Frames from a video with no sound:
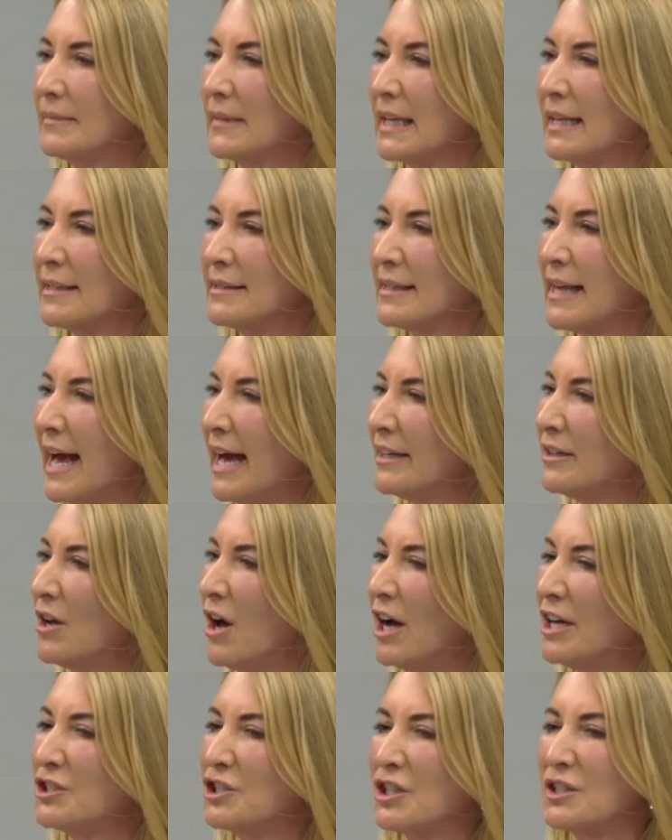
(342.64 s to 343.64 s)
Is that
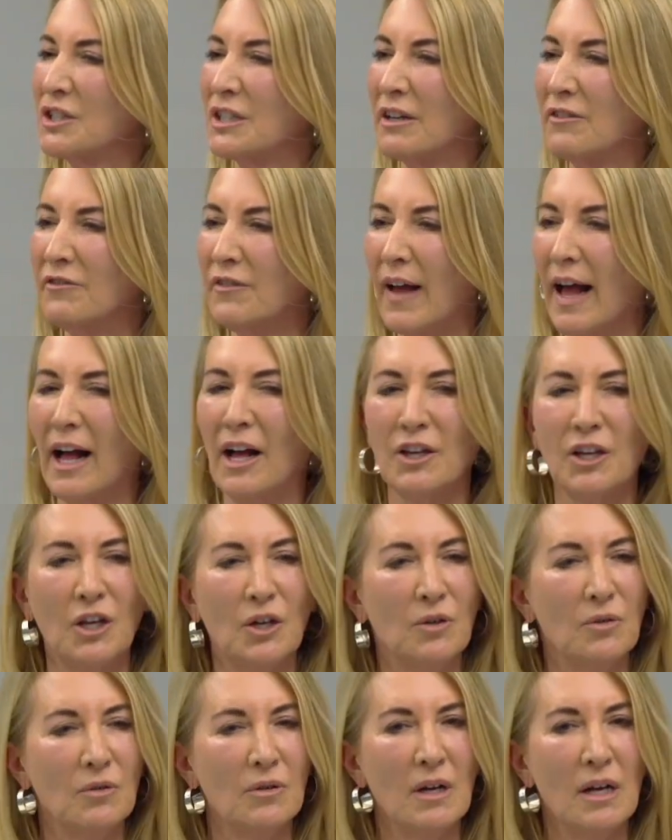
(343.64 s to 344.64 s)
not just a
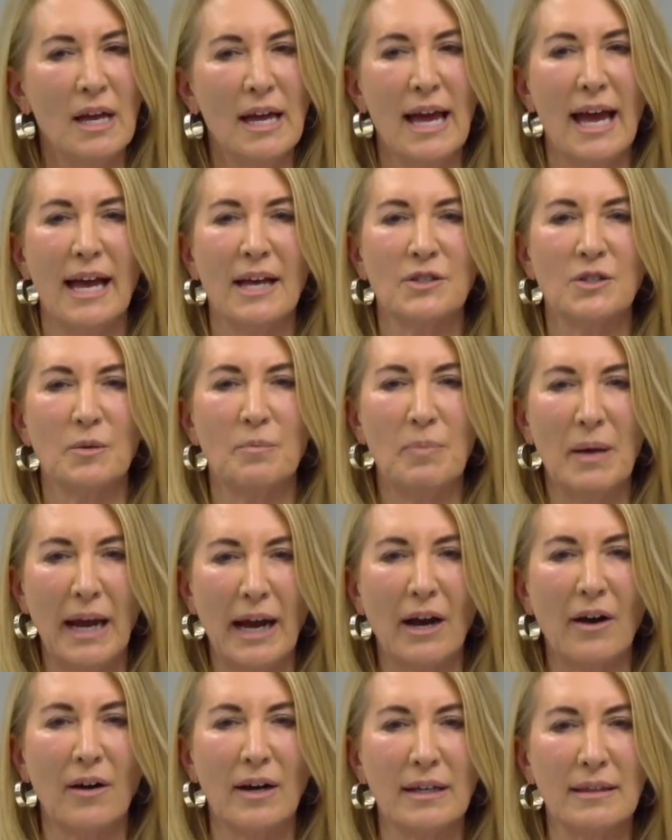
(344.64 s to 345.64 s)
value as a
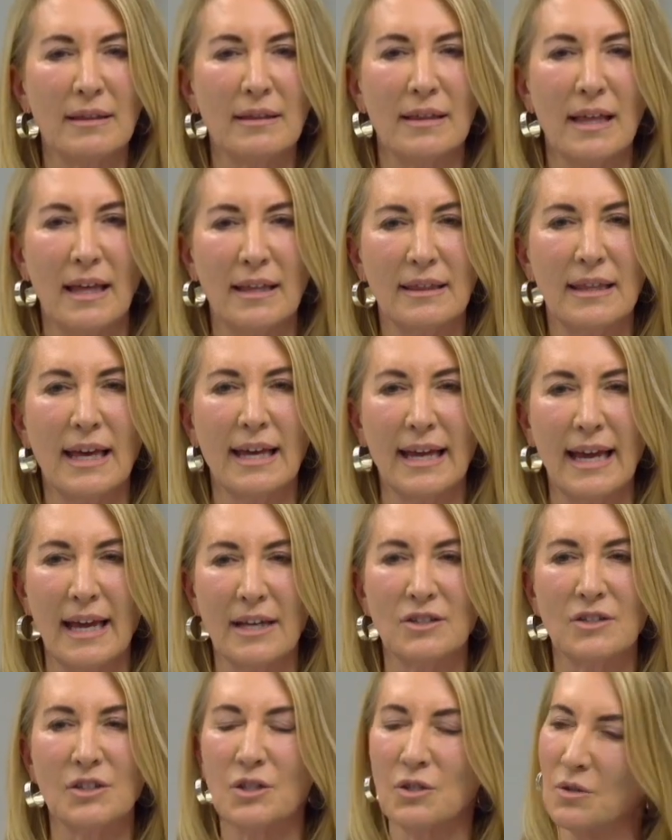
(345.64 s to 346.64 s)
parent, that they
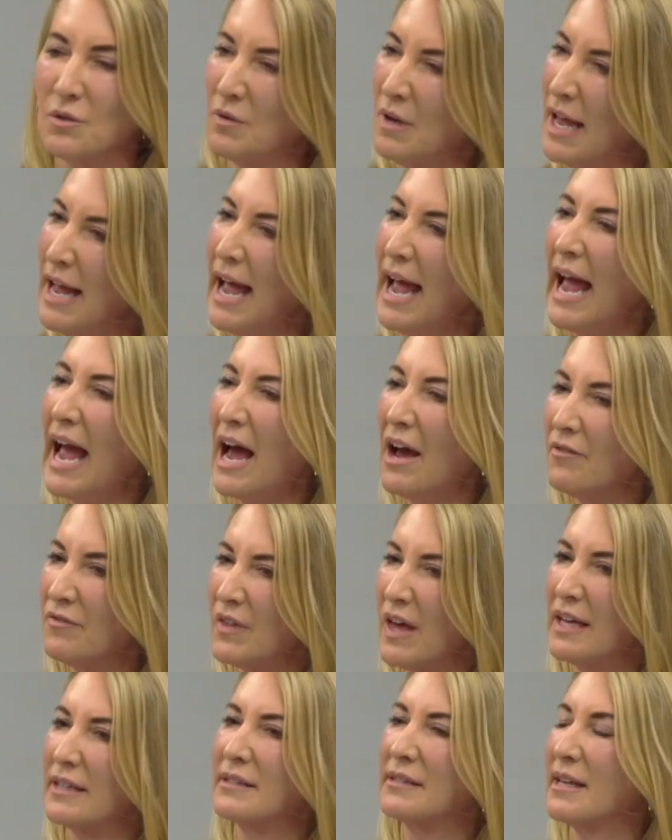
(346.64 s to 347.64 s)
get to have
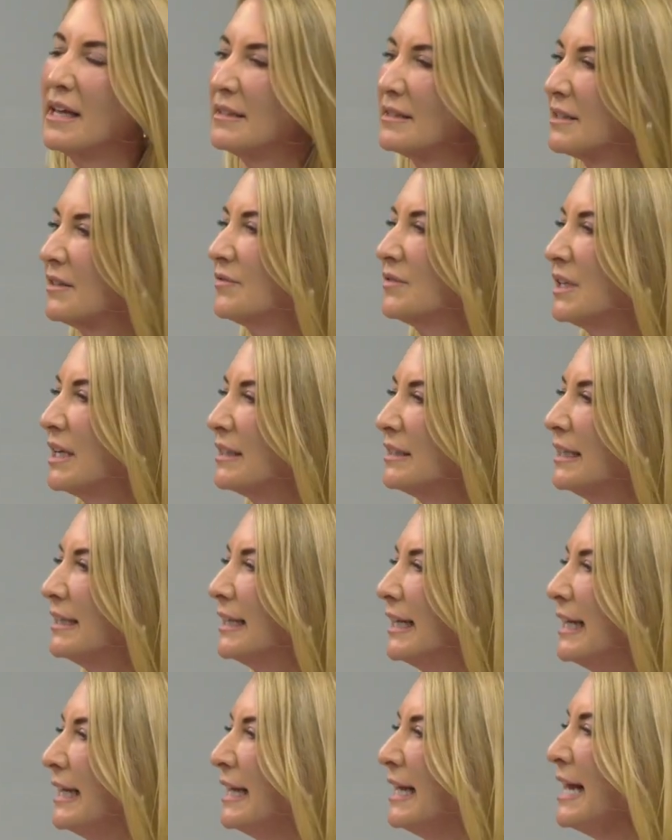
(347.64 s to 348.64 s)
that sense of
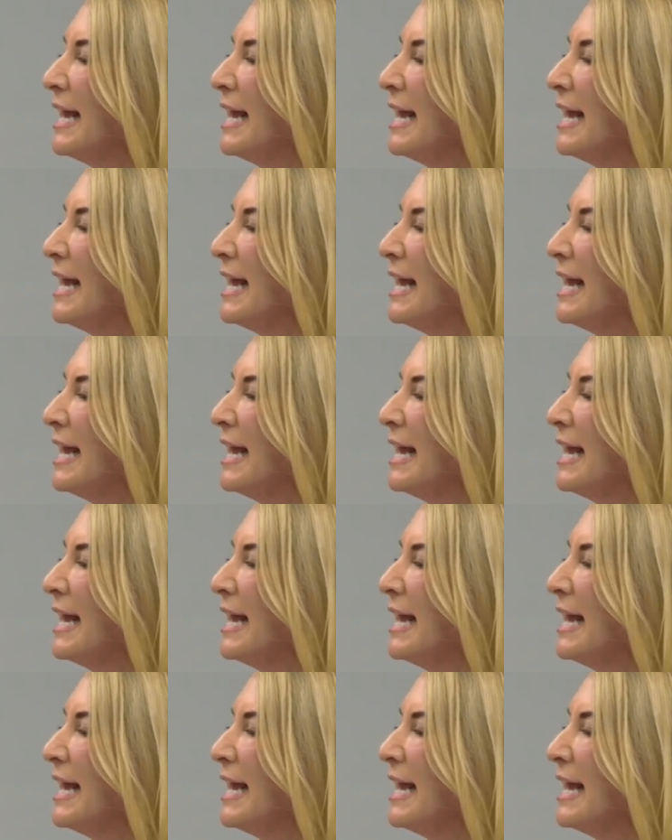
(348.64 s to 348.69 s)
dignity,